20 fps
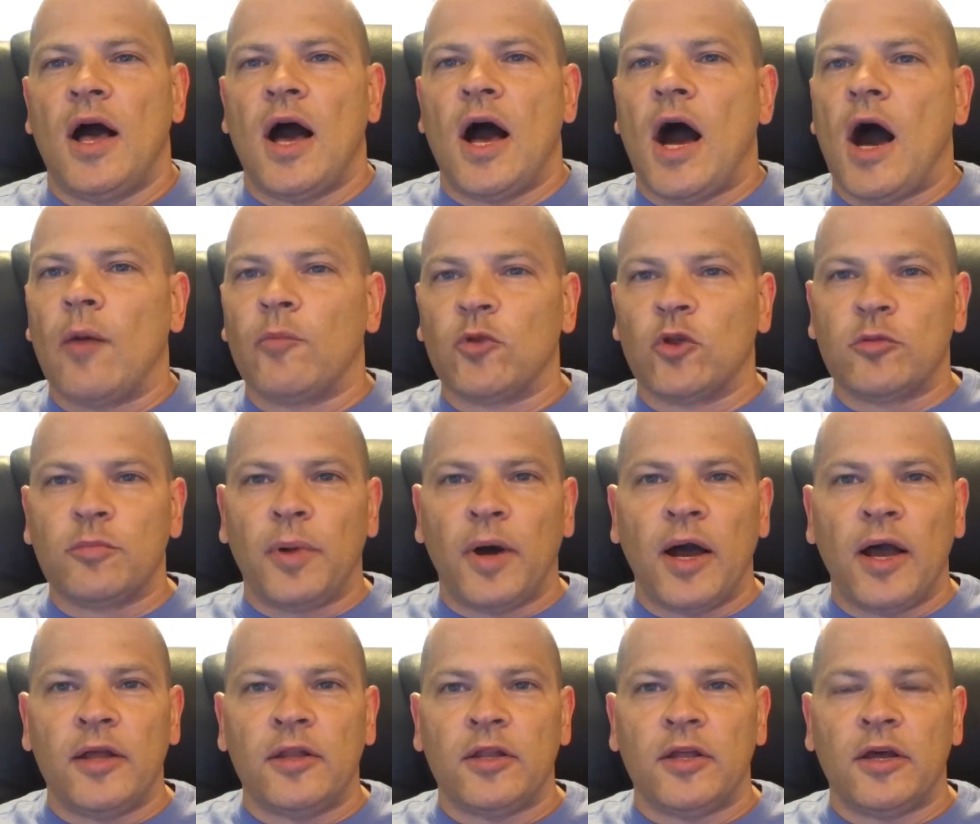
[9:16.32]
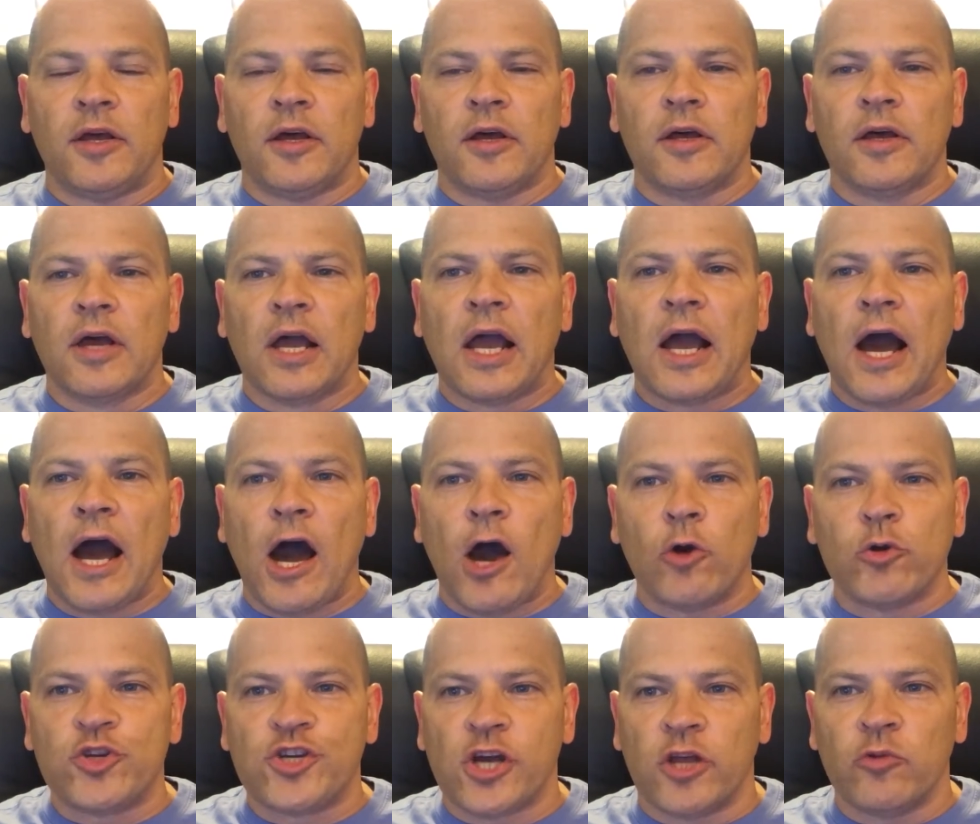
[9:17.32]
I'm not buying a
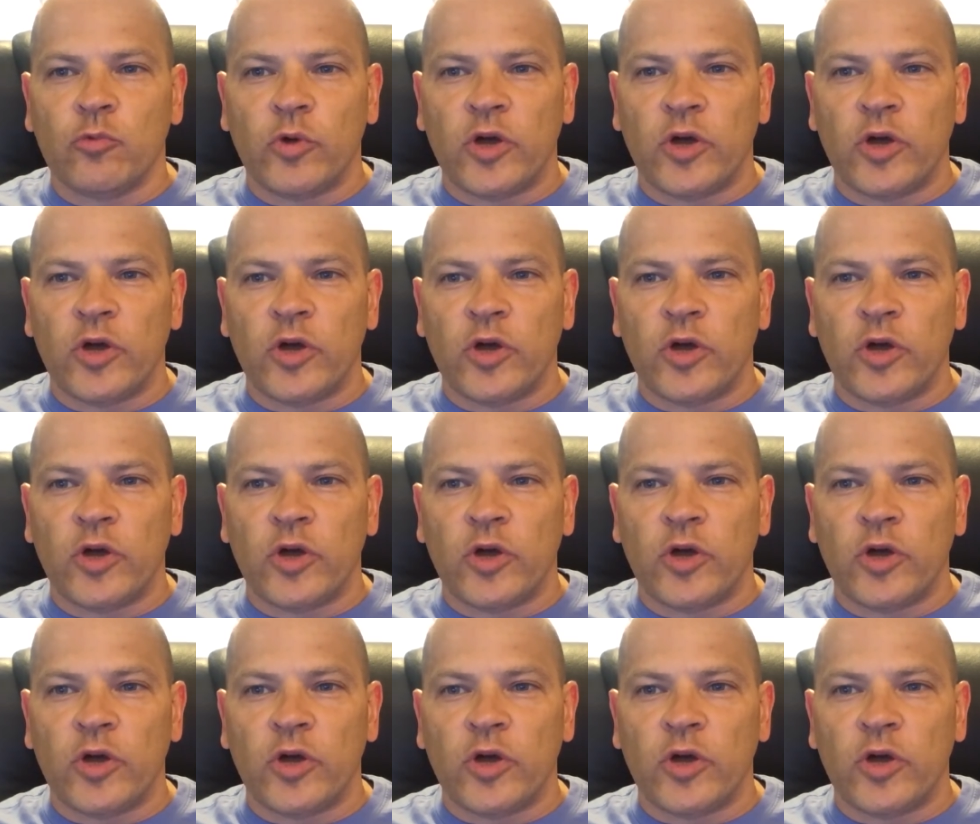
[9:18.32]
couch on